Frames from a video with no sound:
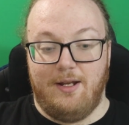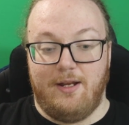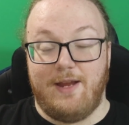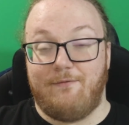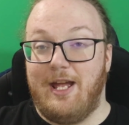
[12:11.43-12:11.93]

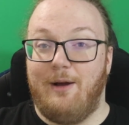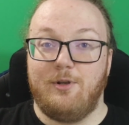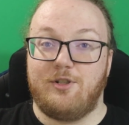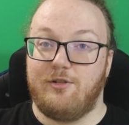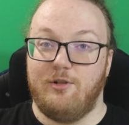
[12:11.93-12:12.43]
If that
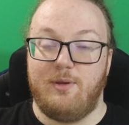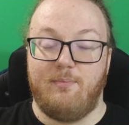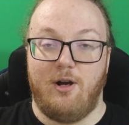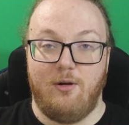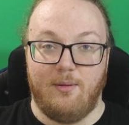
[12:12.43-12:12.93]
was true
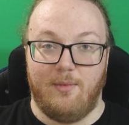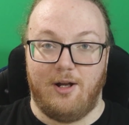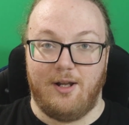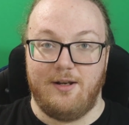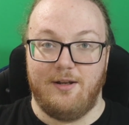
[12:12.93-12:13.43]
with
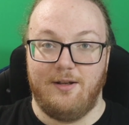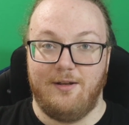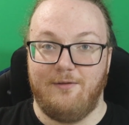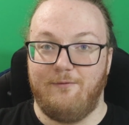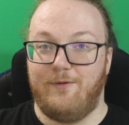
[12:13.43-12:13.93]
Pokemon,
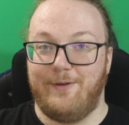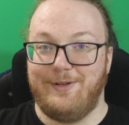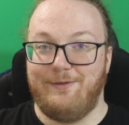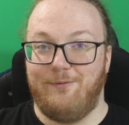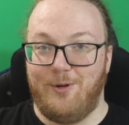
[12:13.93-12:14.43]

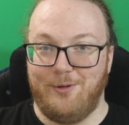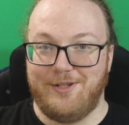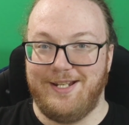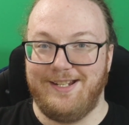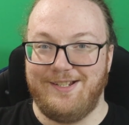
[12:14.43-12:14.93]
Vivid
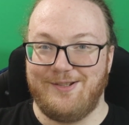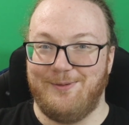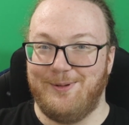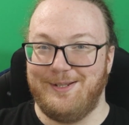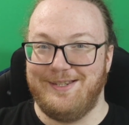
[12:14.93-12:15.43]

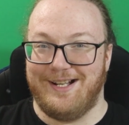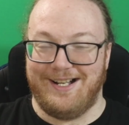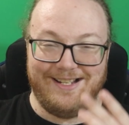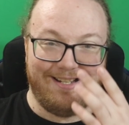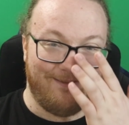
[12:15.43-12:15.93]
Voltage would
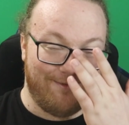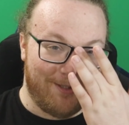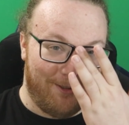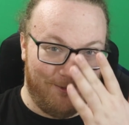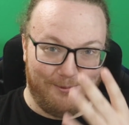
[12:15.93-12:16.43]
not have
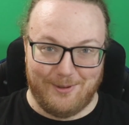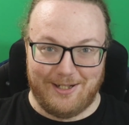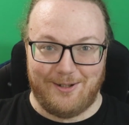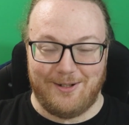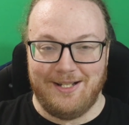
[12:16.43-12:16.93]
sold
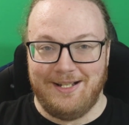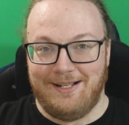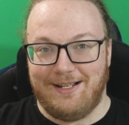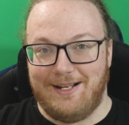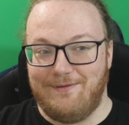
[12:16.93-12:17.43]
well,
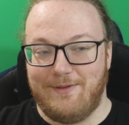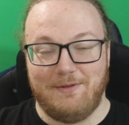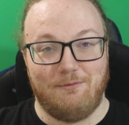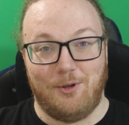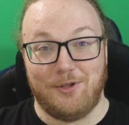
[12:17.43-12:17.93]
and
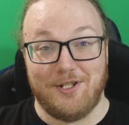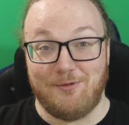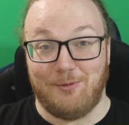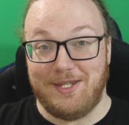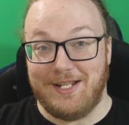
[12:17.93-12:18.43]
Vivid Voltage
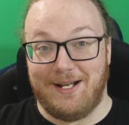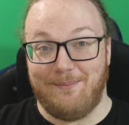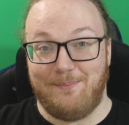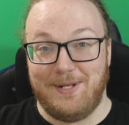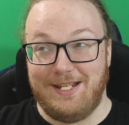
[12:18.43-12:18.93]
would
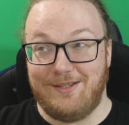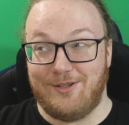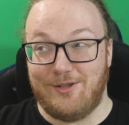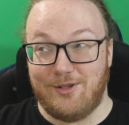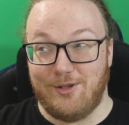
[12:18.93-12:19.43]
not be
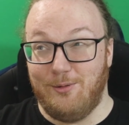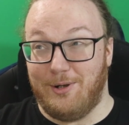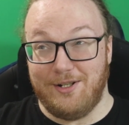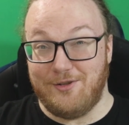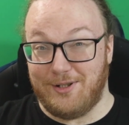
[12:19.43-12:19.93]

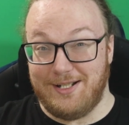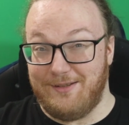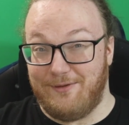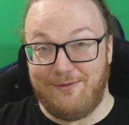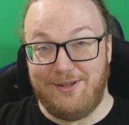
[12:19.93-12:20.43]

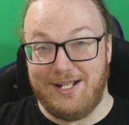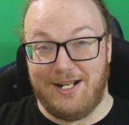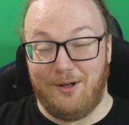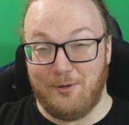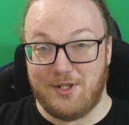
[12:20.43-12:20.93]

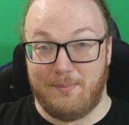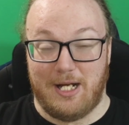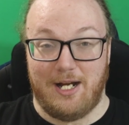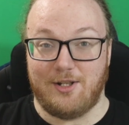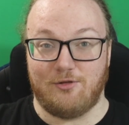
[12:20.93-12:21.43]
$250 a
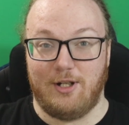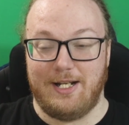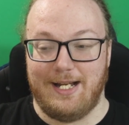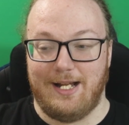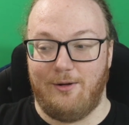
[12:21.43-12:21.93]
box right
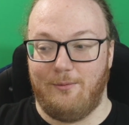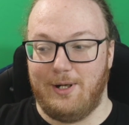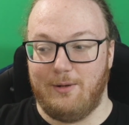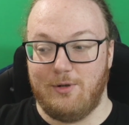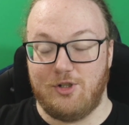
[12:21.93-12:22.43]
now when
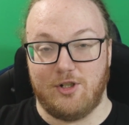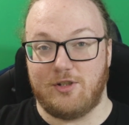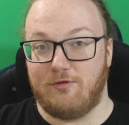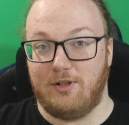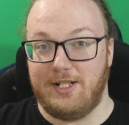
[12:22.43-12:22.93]
it was
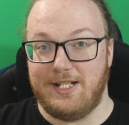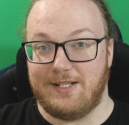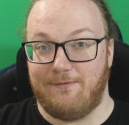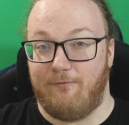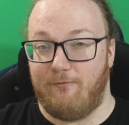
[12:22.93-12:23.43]
just
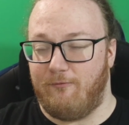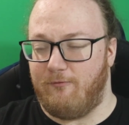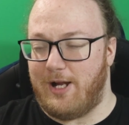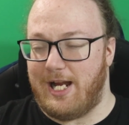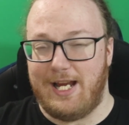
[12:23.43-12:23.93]
released
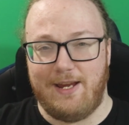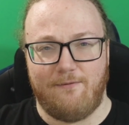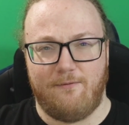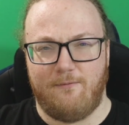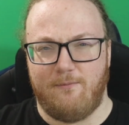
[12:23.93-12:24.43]

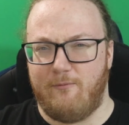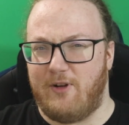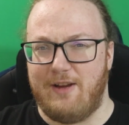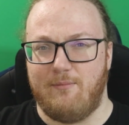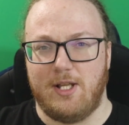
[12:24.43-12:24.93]
five
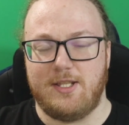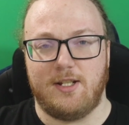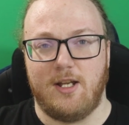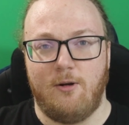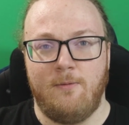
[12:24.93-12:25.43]
months
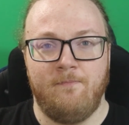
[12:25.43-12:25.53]
ago.